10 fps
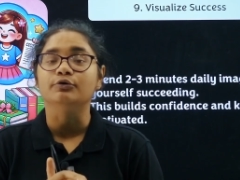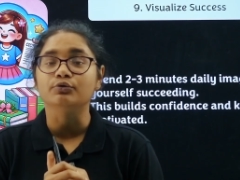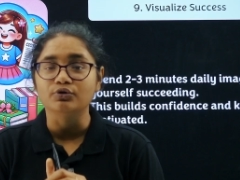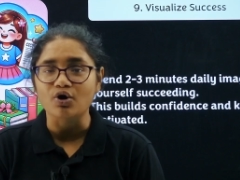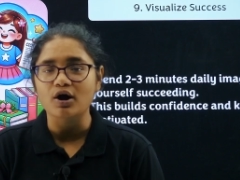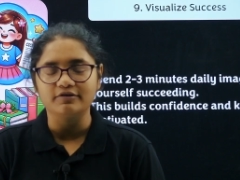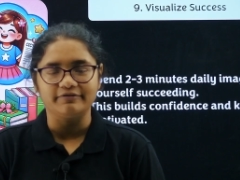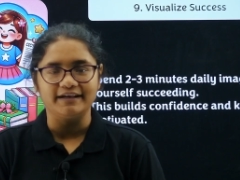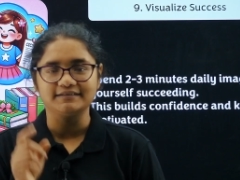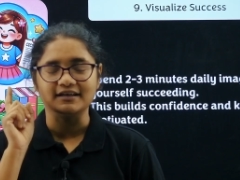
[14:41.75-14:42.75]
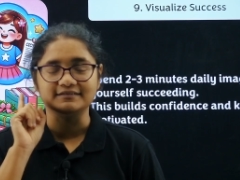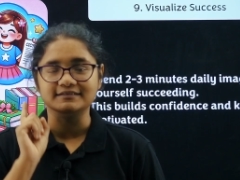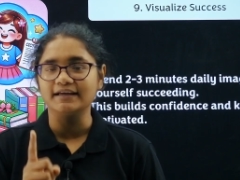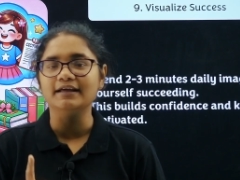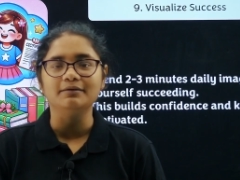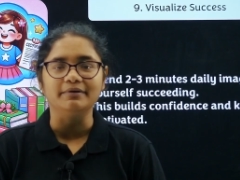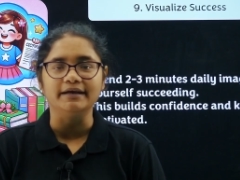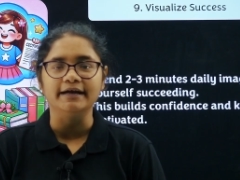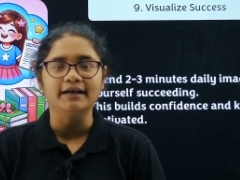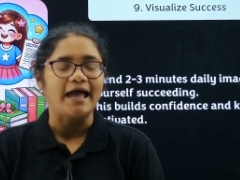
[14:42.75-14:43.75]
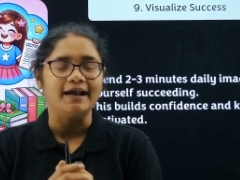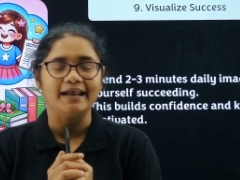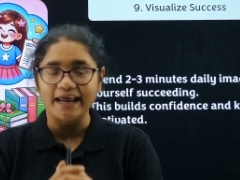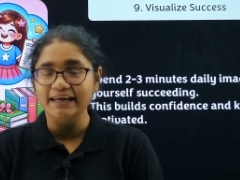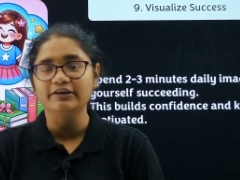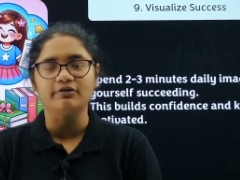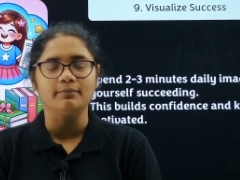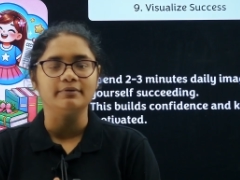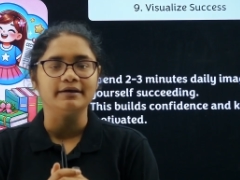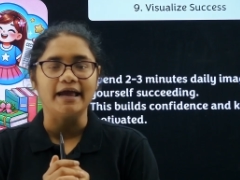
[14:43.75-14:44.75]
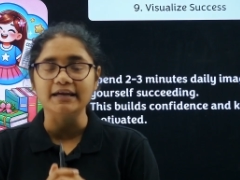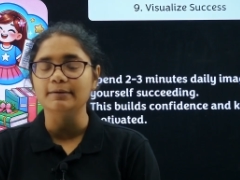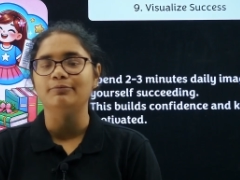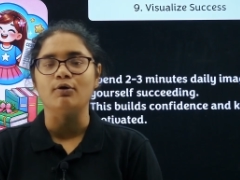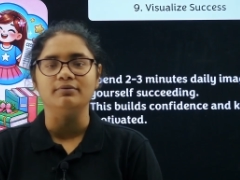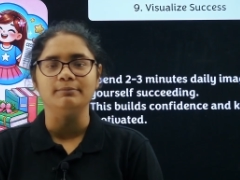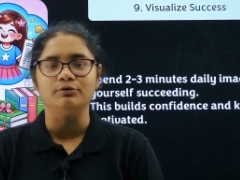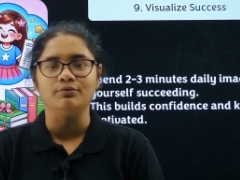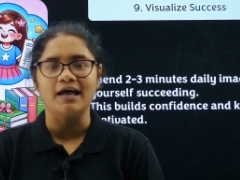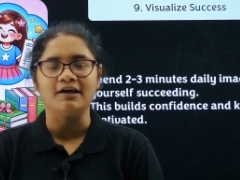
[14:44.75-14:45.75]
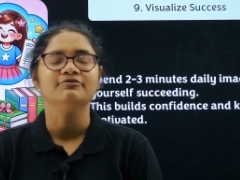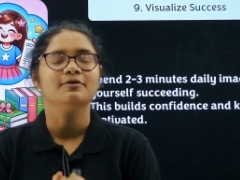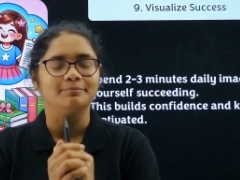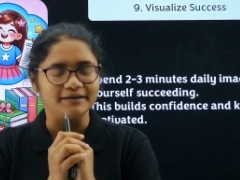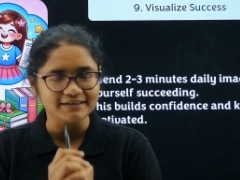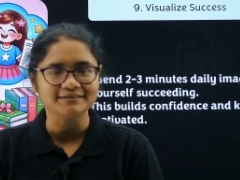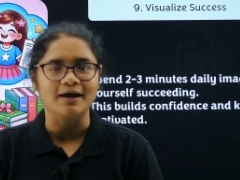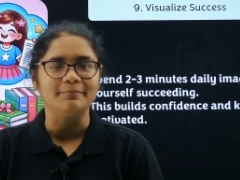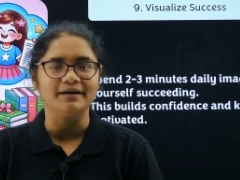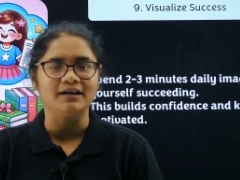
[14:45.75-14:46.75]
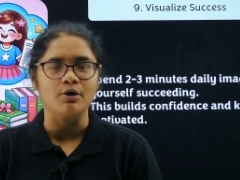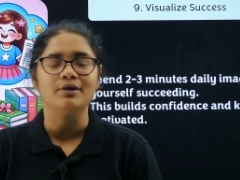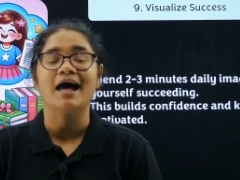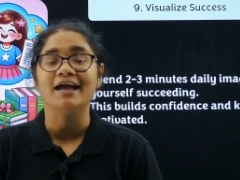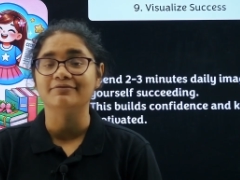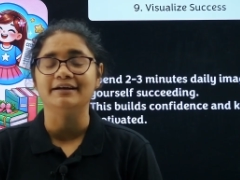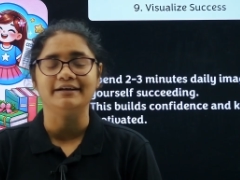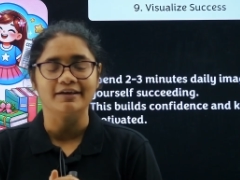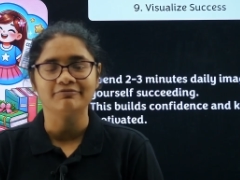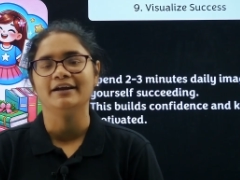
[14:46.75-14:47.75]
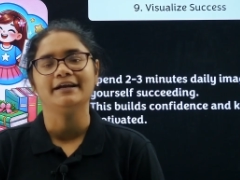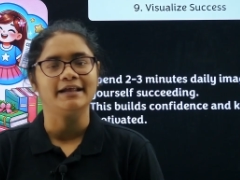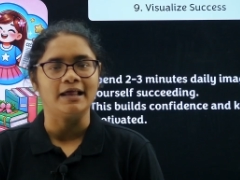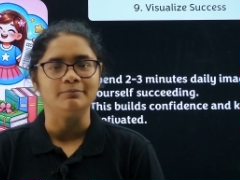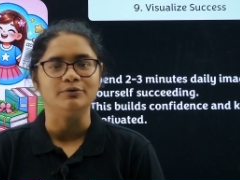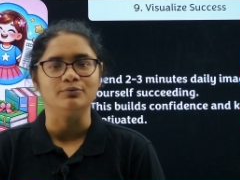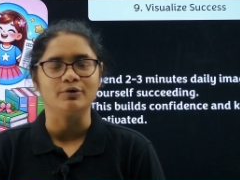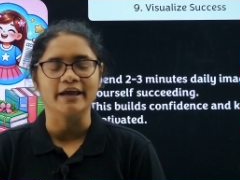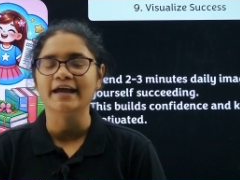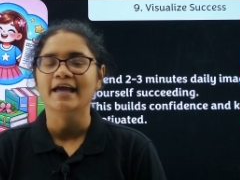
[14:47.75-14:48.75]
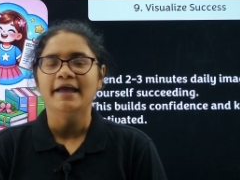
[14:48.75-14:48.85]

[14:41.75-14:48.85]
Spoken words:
Do not waste a single minute, and any trouble, any problem you have, please comment down. I will definitely help you. Okay.